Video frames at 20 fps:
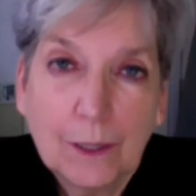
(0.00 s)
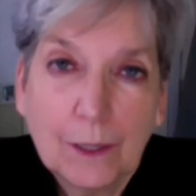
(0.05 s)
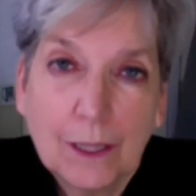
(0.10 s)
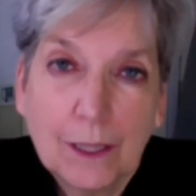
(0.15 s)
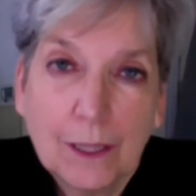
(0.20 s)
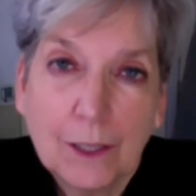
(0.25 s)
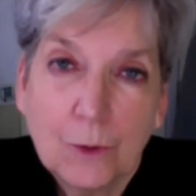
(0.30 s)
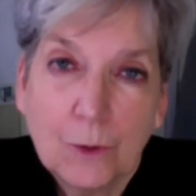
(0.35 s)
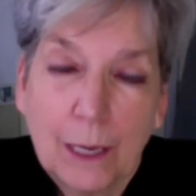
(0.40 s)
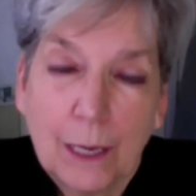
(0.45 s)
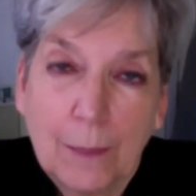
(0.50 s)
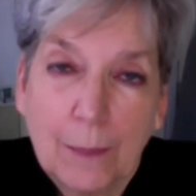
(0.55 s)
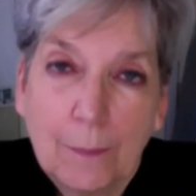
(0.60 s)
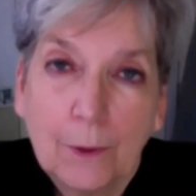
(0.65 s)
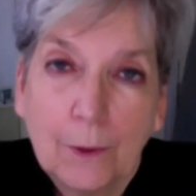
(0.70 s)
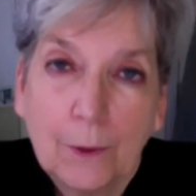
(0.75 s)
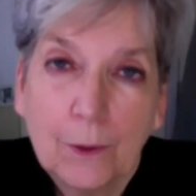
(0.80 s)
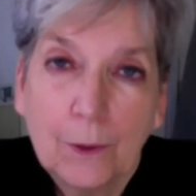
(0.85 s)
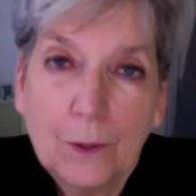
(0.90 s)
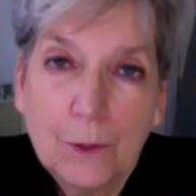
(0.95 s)
a
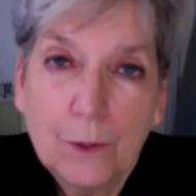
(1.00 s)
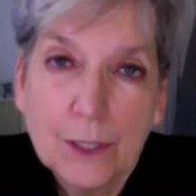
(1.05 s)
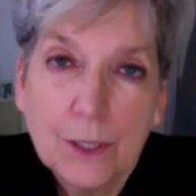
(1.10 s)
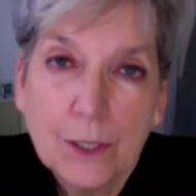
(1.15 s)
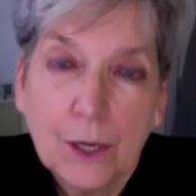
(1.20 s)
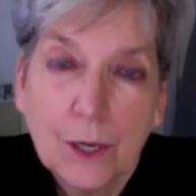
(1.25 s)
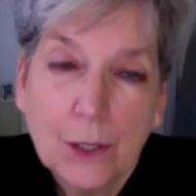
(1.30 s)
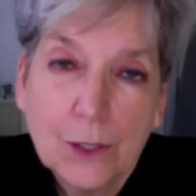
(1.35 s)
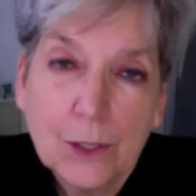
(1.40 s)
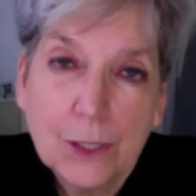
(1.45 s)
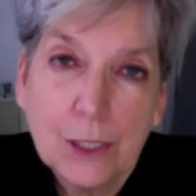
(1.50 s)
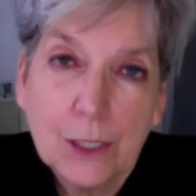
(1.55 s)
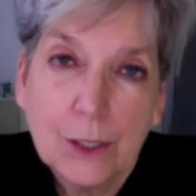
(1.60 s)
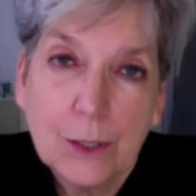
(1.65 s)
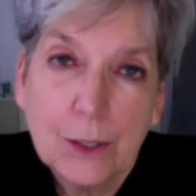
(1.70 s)
draper who is also,